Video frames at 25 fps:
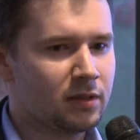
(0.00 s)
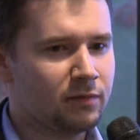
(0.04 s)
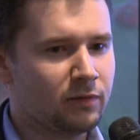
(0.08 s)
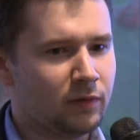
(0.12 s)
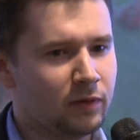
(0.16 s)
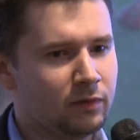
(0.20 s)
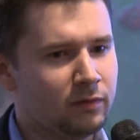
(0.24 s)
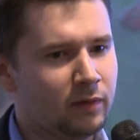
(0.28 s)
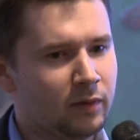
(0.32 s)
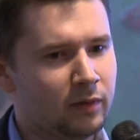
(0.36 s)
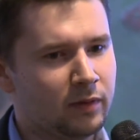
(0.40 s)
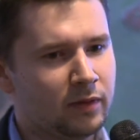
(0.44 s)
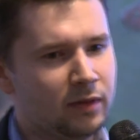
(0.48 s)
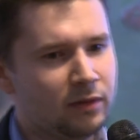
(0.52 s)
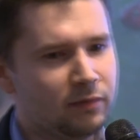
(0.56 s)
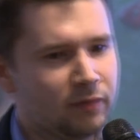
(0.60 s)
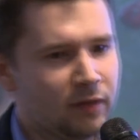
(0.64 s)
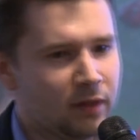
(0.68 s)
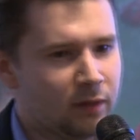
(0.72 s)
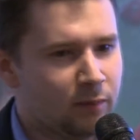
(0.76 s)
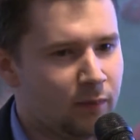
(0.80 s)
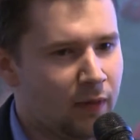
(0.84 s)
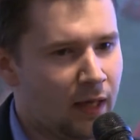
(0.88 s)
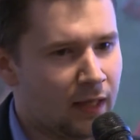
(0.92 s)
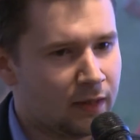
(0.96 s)
for very
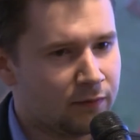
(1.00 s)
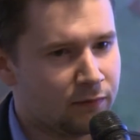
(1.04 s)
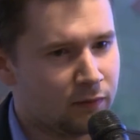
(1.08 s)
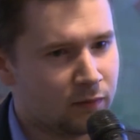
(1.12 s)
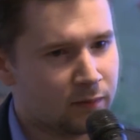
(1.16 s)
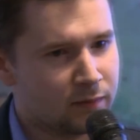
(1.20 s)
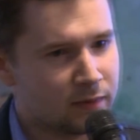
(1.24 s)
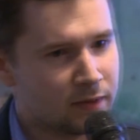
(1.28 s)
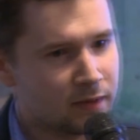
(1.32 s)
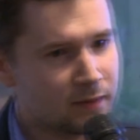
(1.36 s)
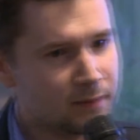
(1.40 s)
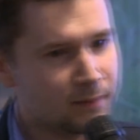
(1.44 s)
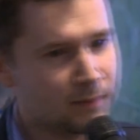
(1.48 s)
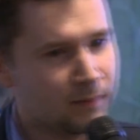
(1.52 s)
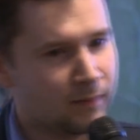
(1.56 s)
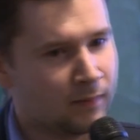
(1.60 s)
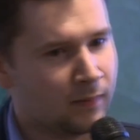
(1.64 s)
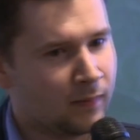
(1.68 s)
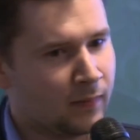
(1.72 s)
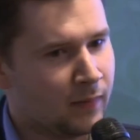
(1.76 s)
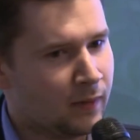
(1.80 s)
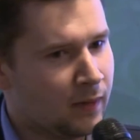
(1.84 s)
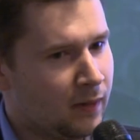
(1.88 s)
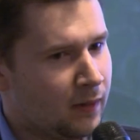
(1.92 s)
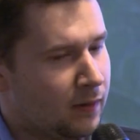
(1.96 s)
different platforms.
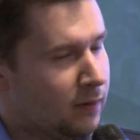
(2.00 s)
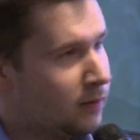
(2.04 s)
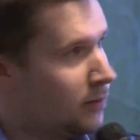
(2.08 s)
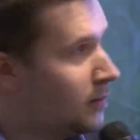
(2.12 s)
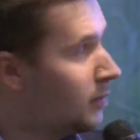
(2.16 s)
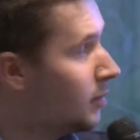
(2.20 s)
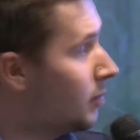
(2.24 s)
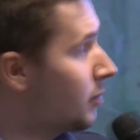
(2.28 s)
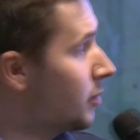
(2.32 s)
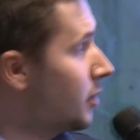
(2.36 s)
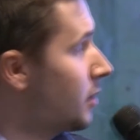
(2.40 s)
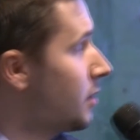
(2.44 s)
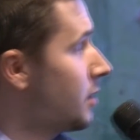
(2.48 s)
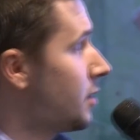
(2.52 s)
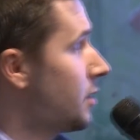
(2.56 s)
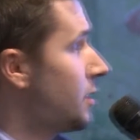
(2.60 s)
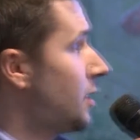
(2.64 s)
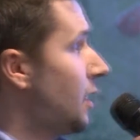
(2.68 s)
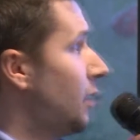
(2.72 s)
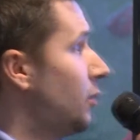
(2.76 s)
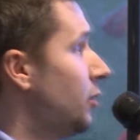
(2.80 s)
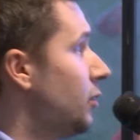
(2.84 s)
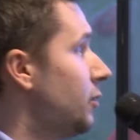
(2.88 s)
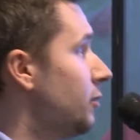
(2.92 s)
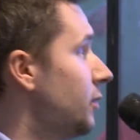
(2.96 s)
These are just
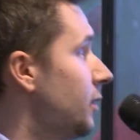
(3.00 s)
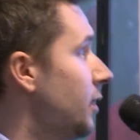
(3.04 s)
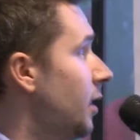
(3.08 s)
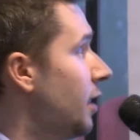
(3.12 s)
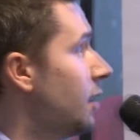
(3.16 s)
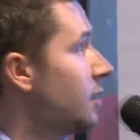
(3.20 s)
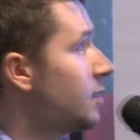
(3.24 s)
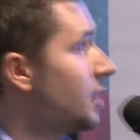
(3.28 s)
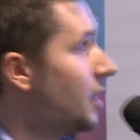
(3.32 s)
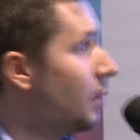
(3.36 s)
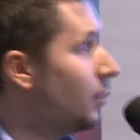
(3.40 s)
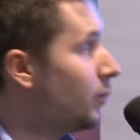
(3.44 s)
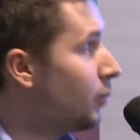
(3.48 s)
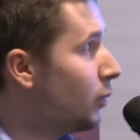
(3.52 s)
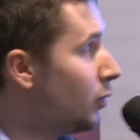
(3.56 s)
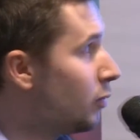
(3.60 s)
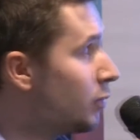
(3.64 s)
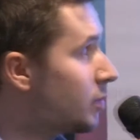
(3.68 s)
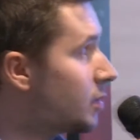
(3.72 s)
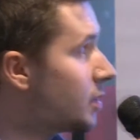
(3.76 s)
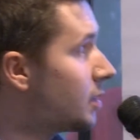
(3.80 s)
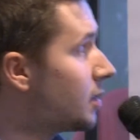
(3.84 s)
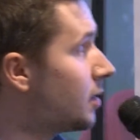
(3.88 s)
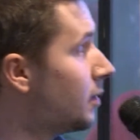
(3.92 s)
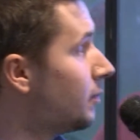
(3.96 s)
some of the
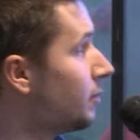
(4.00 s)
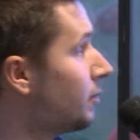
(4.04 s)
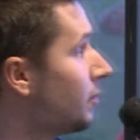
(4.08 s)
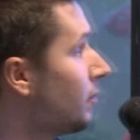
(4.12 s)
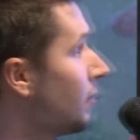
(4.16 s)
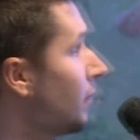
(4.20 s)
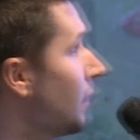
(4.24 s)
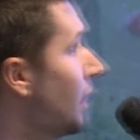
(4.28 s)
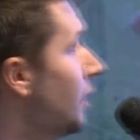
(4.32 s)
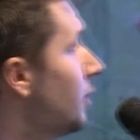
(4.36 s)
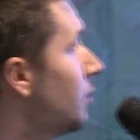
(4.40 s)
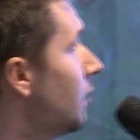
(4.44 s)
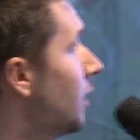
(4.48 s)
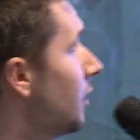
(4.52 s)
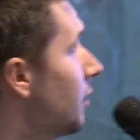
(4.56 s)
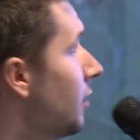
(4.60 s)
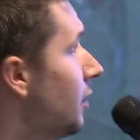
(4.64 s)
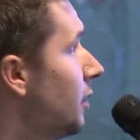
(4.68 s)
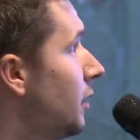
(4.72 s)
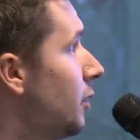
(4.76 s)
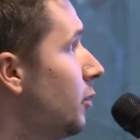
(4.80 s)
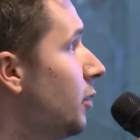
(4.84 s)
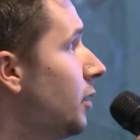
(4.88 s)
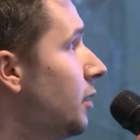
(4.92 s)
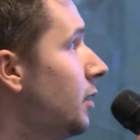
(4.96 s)
examples. I'm not going
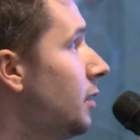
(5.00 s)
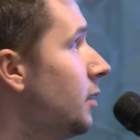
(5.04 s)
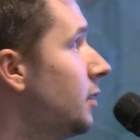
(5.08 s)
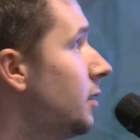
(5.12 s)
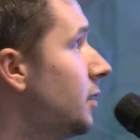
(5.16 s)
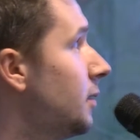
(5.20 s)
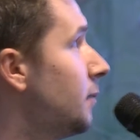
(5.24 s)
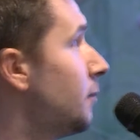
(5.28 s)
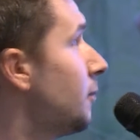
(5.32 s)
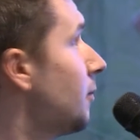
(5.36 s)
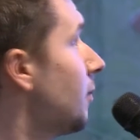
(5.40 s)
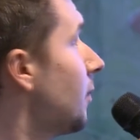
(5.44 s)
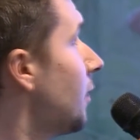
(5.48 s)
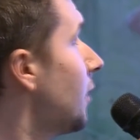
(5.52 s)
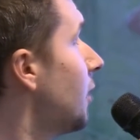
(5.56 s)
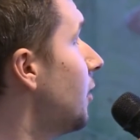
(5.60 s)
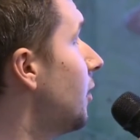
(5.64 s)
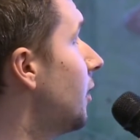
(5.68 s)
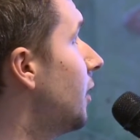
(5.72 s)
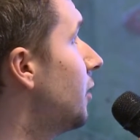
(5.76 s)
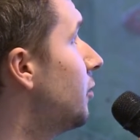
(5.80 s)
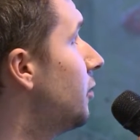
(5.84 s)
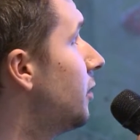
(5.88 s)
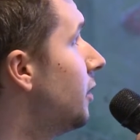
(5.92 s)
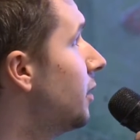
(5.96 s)
to read it. You
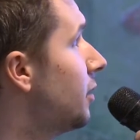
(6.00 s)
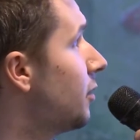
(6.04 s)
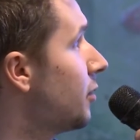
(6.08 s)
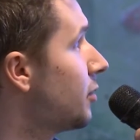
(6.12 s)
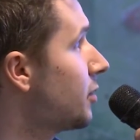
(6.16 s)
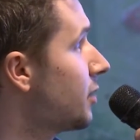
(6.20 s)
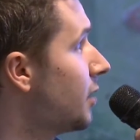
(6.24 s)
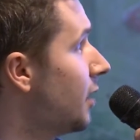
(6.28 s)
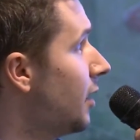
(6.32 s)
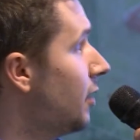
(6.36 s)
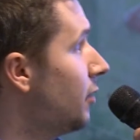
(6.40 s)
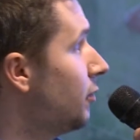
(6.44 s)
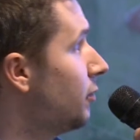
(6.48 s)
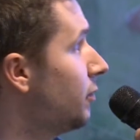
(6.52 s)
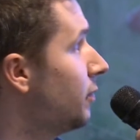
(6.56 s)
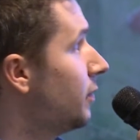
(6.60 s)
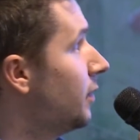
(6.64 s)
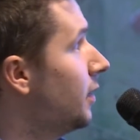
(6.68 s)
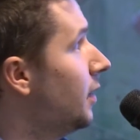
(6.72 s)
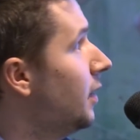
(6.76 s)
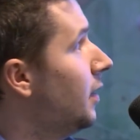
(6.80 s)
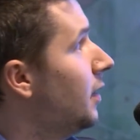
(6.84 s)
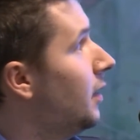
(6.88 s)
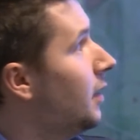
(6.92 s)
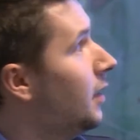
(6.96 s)
can read it yourself.
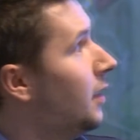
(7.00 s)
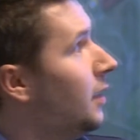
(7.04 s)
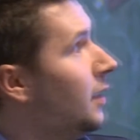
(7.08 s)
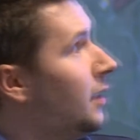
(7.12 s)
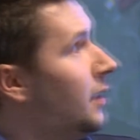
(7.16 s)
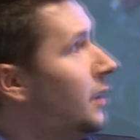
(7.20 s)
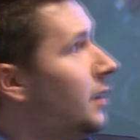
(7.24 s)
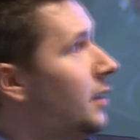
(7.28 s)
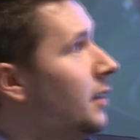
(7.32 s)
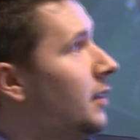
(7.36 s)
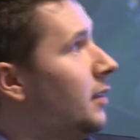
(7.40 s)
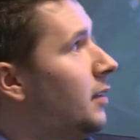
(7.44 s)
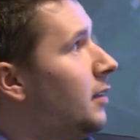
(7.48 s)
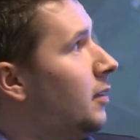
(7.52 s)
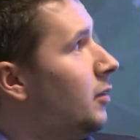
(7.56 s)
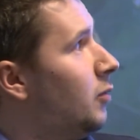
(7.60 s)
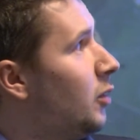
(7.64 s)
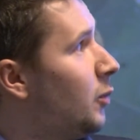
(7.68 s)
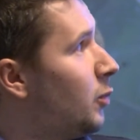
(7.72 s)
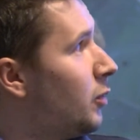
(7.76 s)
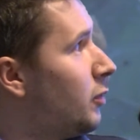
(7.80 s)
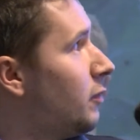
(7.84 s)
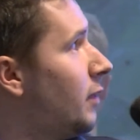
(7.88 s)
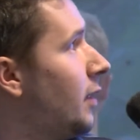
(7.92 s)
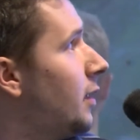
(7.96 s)
We
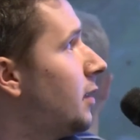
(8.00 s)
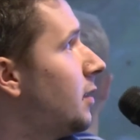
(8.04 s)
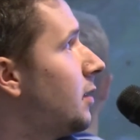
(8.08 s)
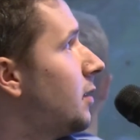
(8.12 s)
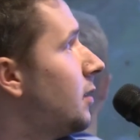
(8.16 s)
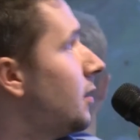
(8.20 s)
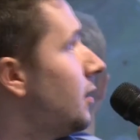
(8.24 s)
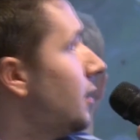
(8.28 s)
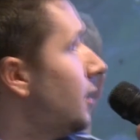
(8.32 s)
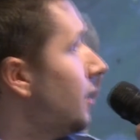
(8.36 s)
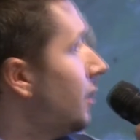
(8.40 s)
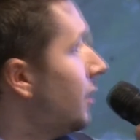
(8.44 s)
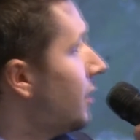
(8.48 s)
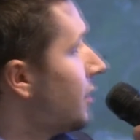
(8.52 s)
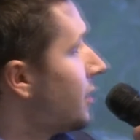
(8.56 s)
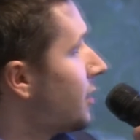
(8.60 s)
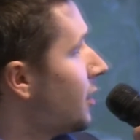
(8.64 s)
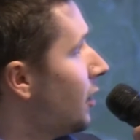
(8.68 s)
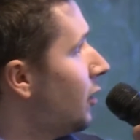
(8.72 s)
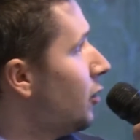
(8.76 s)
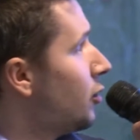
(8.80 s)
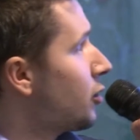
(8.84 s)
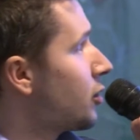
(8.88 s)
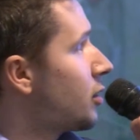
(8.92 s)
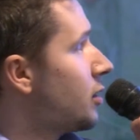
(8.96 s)
provide
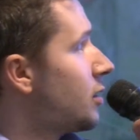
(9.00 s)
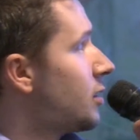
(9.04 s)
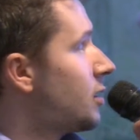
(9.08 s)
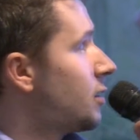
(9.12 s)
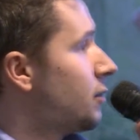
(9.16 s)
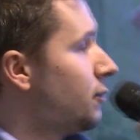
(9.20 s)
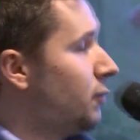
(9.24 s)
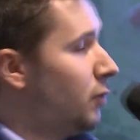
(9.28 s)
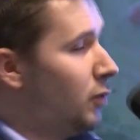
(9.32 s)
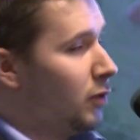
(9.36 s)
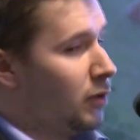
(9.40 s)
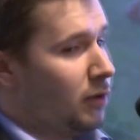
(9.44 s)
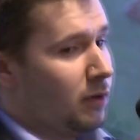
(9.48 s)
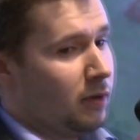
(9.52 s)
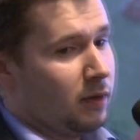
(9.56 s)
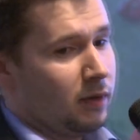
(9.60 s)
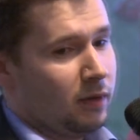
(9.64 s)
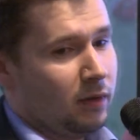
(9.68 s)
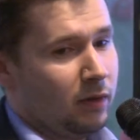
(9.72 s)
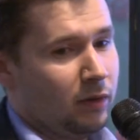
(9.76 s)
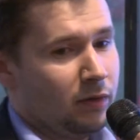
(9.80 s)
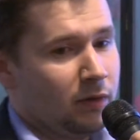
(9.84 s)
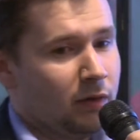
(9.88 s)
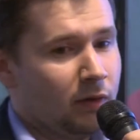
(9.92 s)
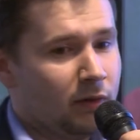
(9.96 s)
solutions
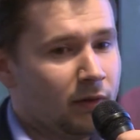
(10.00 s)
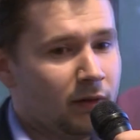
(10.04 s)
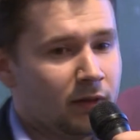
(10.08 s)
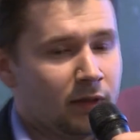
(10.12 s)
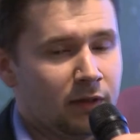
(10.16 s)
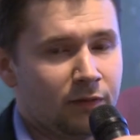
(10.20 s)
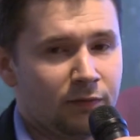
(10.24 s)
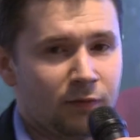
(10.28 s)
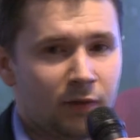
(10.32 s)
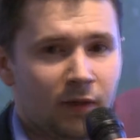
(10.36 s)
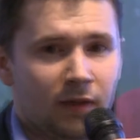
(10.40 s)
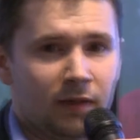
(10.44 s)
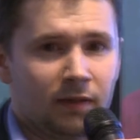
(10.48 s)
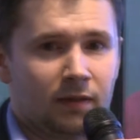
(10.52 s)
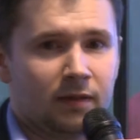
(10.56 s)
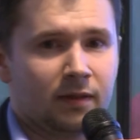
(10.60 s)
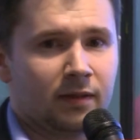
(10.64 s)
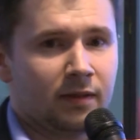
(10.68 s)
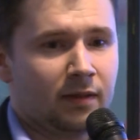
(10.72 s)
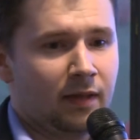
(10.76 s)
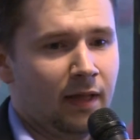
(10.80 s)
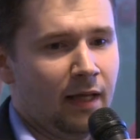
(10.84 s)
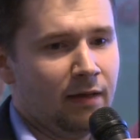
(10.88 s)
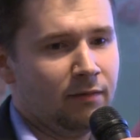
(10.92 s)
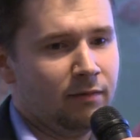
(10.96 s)
on the different
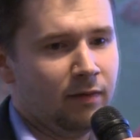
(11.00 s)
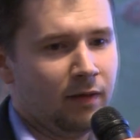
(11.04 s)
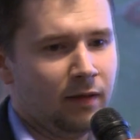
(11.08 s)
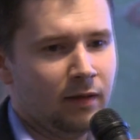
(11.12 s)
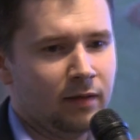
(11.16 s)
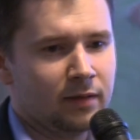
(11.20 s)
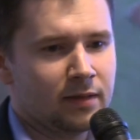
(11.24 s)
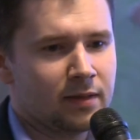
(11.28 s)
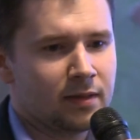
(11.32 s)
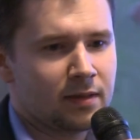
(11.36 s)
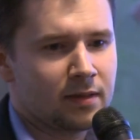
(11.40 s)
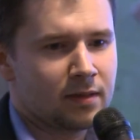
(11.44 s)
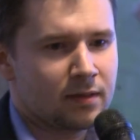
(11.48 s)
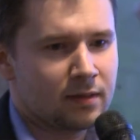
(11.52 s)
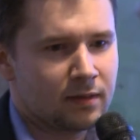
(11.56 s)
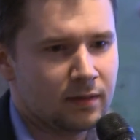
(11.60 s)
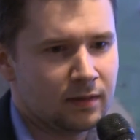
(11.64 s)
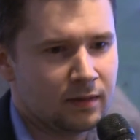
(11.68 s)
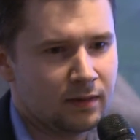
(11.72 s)
levels,